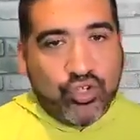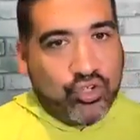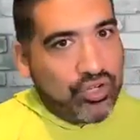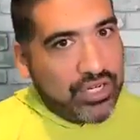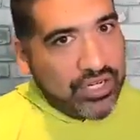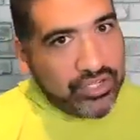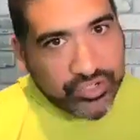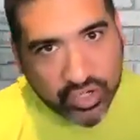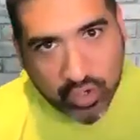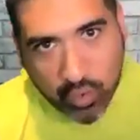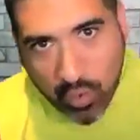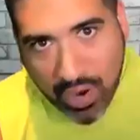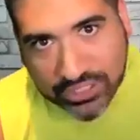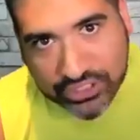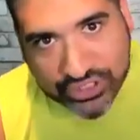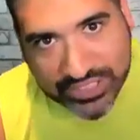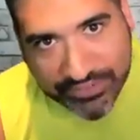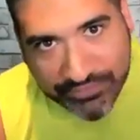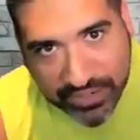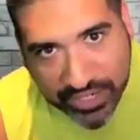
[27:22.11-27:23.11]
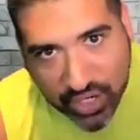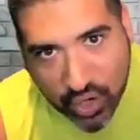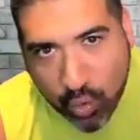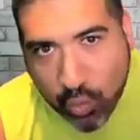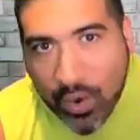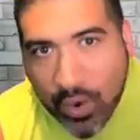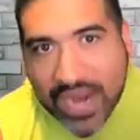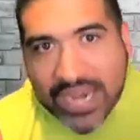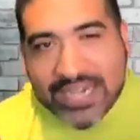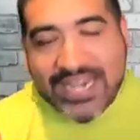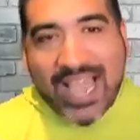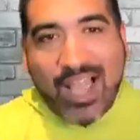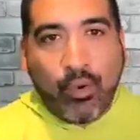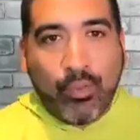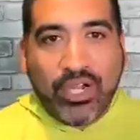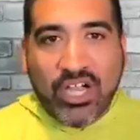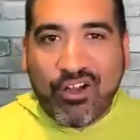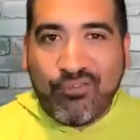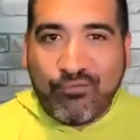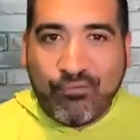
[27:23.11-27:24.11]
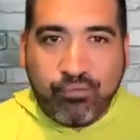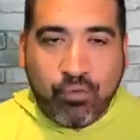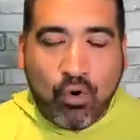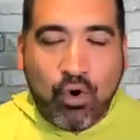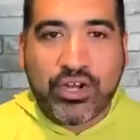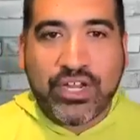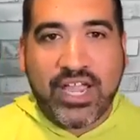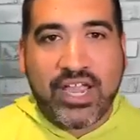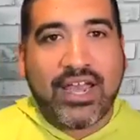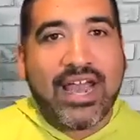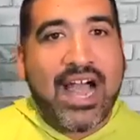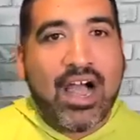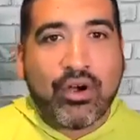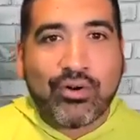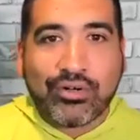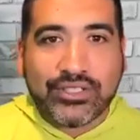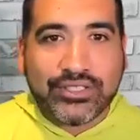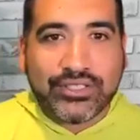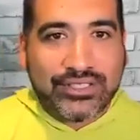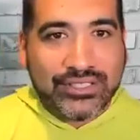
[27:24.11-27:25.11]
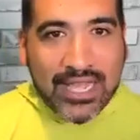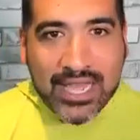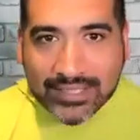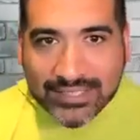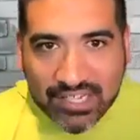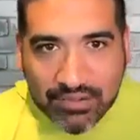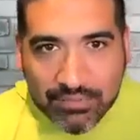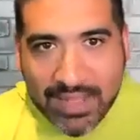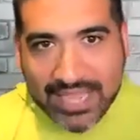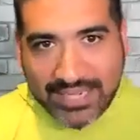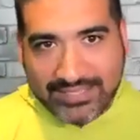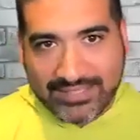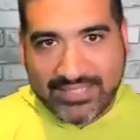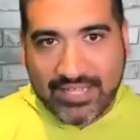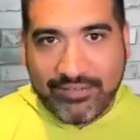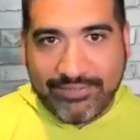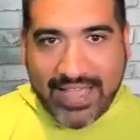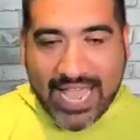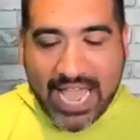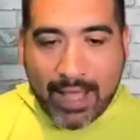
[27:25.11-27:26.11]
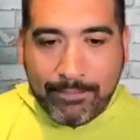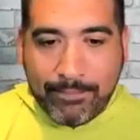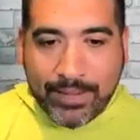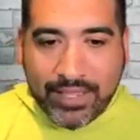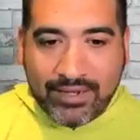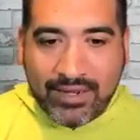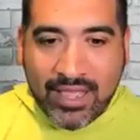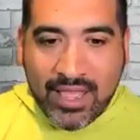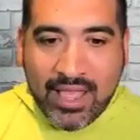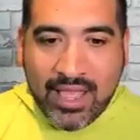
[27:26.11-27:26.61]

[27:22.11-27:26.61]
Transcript: You need to go watch that video right now. We got 48 hours to make stuff happen.